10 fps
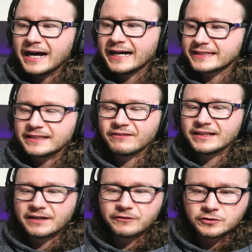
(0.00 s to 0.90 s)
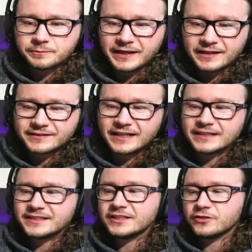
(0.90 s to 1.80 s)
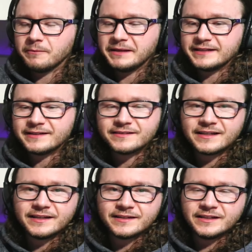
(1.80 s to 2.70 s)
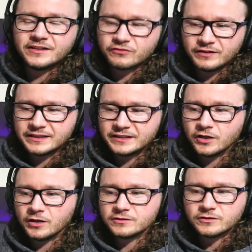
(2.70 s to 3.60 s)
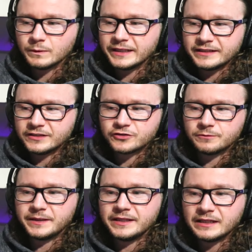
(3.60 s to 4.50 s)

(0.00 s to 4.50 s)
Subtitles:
I didn't really have a good past. I actually tormented this kid, and it's really not the way it should be.